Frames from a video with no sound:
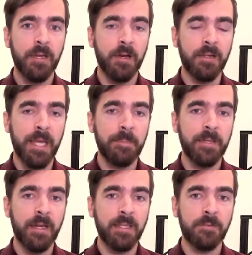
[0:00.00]
on
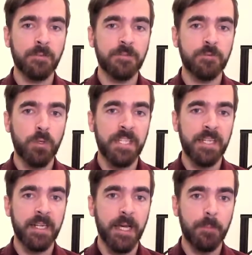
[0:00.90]
API level
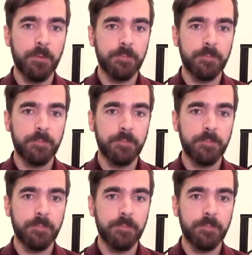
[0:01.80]
14 and up.